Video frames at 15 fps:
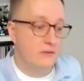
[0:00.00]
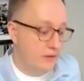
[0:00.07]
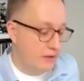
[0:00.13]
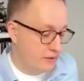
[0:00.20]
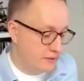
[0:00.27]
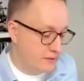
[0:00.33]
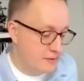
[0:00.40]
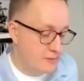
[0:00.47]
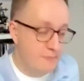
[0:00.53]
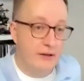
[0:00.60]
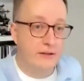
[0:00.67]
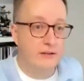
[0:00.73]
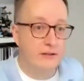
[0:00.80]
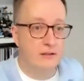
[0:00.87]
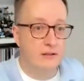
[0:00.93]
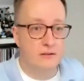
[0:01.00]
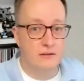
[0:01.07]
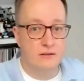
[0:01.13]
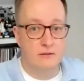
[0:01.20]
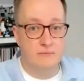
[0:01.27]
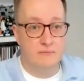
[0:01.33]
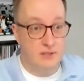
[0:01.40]
they are
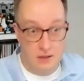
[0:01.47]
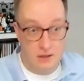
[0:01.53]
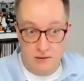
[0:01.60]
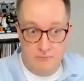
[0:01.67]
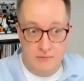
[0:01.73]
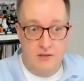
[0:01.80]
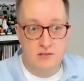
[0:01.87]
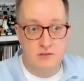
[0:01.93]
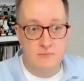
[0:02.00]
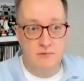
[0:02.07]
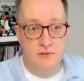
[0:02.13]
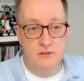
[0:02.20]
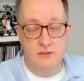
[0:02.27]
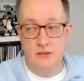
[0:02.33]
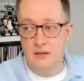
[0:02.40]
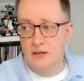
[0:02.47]
expecting talent management,